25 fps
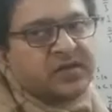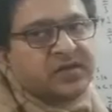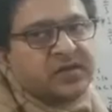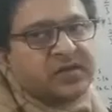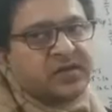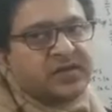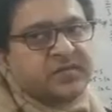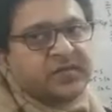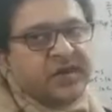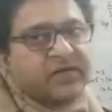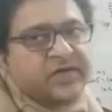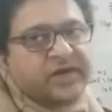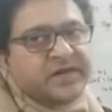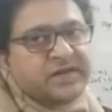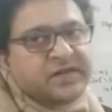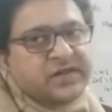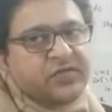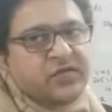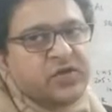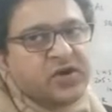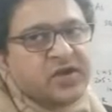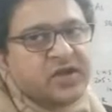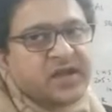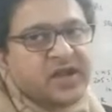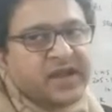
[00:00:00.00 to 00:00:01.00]
5 8s are
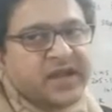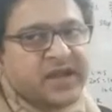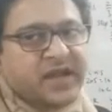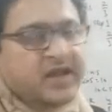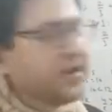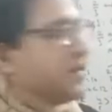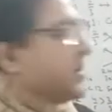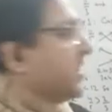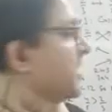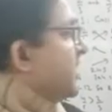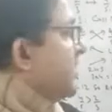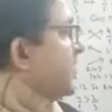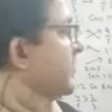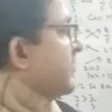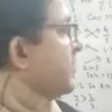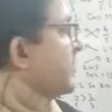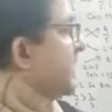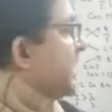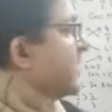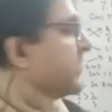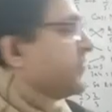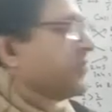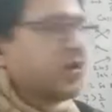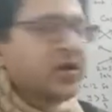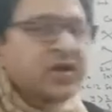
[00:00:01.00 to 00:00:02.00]
40. Again we get
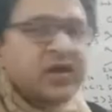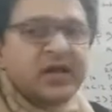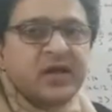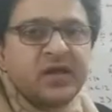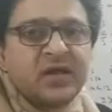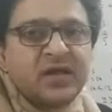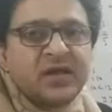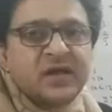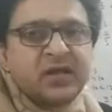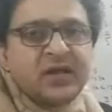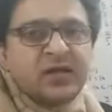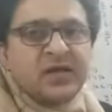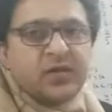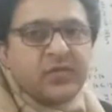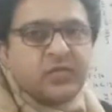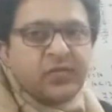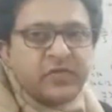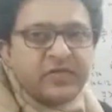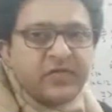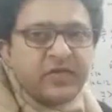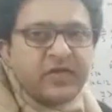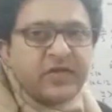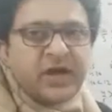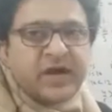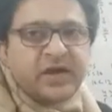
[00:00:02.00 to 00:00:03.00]
40. We
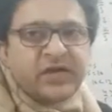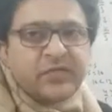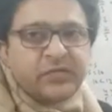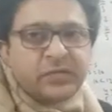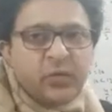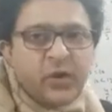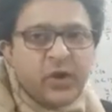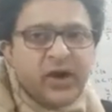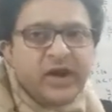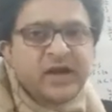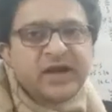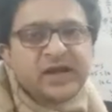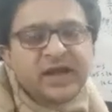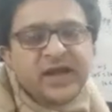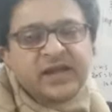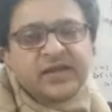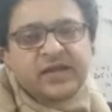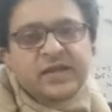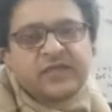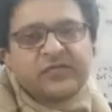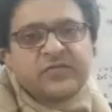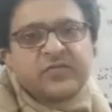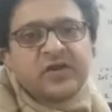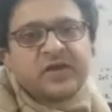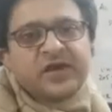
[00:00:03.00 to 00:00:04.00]
get a point, and then
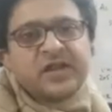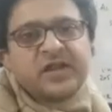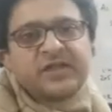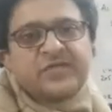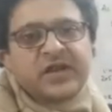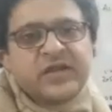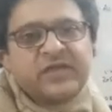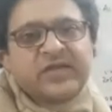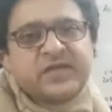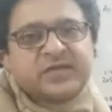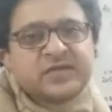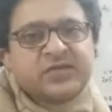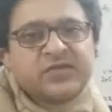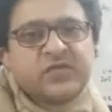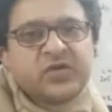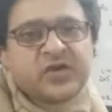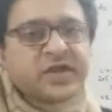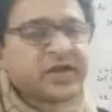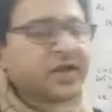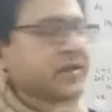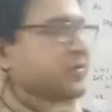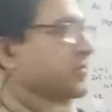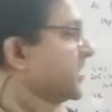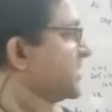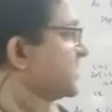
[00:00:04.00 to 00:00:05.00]
40. 5 8s are 40
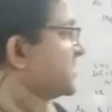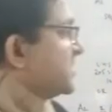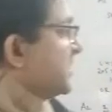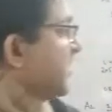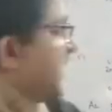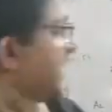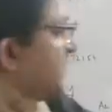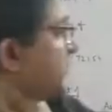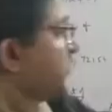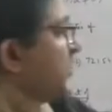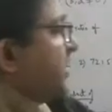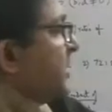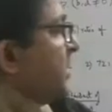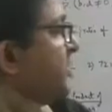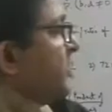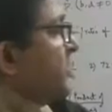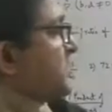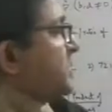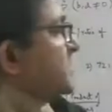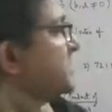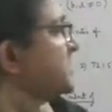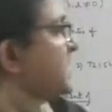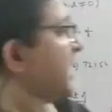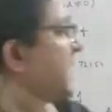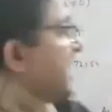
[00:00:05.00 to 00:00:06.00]
again. It's 8.8, which means
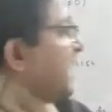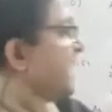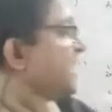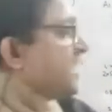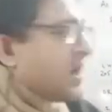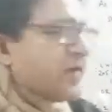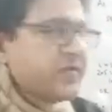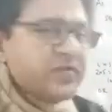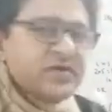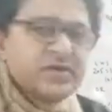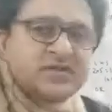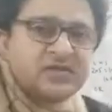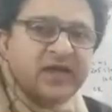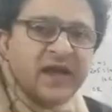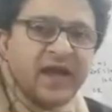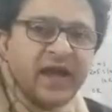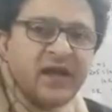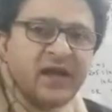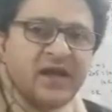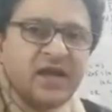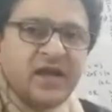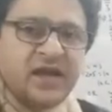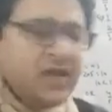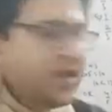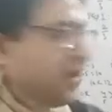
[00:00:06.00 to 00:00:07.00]
8 hours and
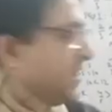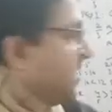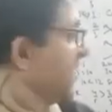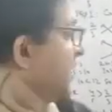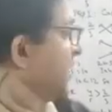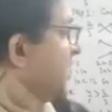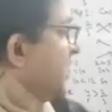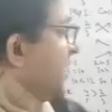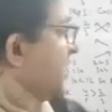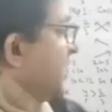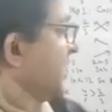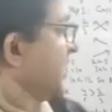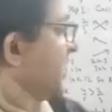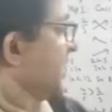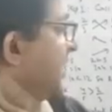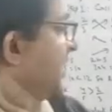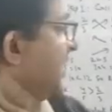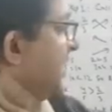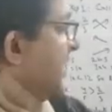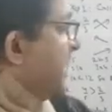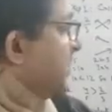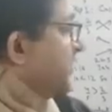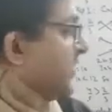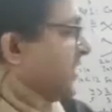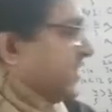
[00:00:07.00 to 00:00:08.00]

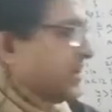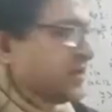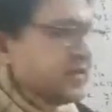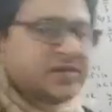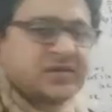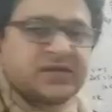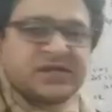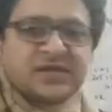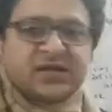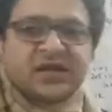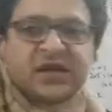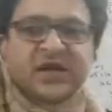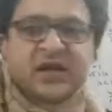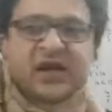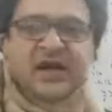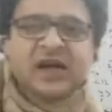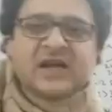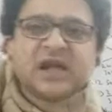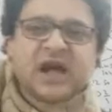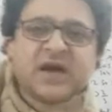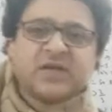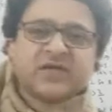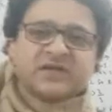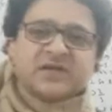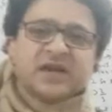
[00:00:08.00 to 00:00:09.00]
8 minutes. 8
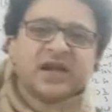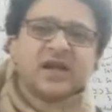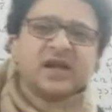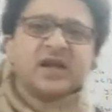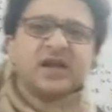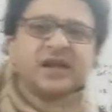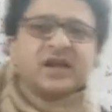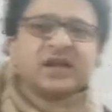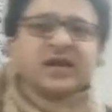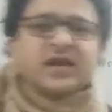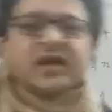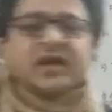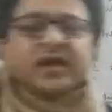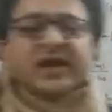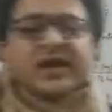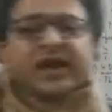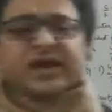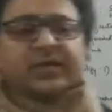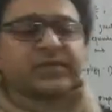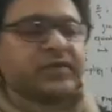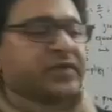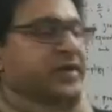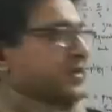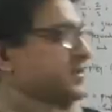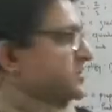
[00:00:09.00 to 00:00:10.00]
hours and 8
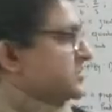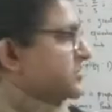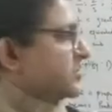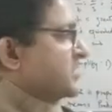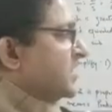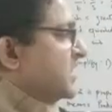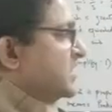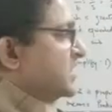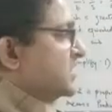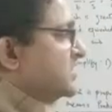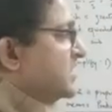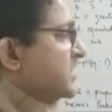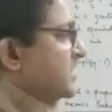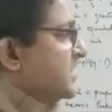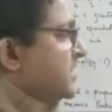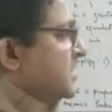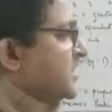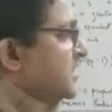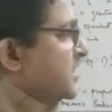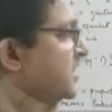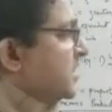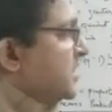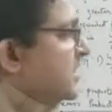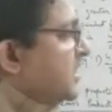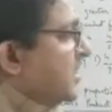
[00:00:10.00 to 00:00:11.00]
minutes. So that's the
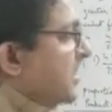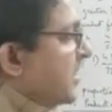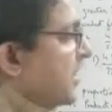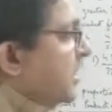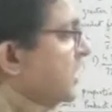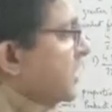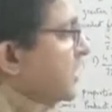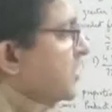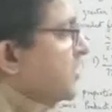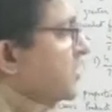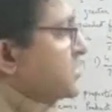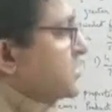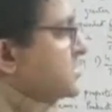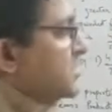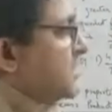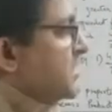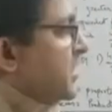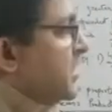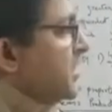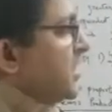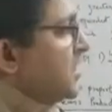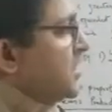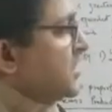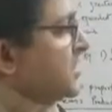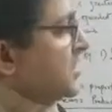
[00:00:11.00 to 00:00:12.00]
question here
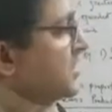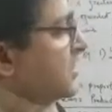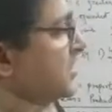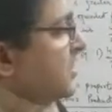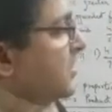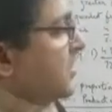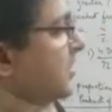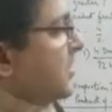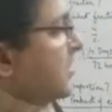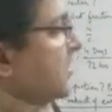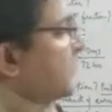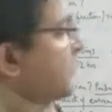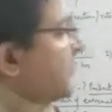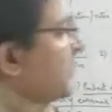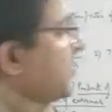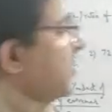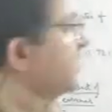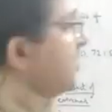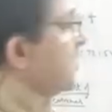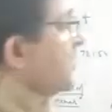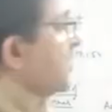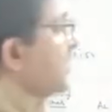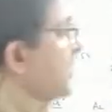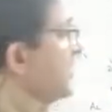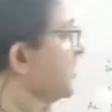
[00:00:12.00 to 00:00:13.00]
for
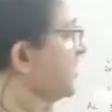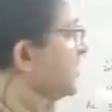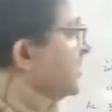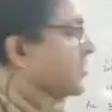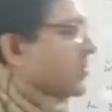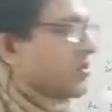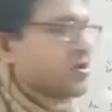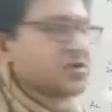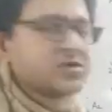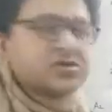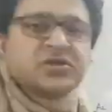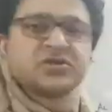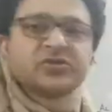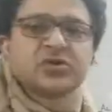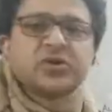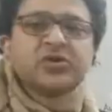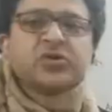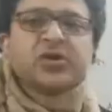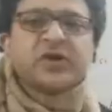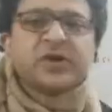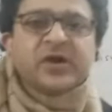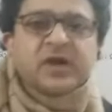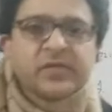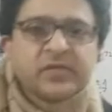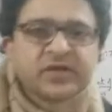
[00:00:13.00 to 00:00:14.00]
questions on
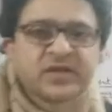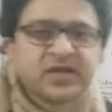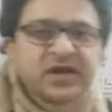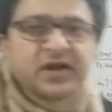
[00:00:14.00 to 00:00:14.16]
unitary method.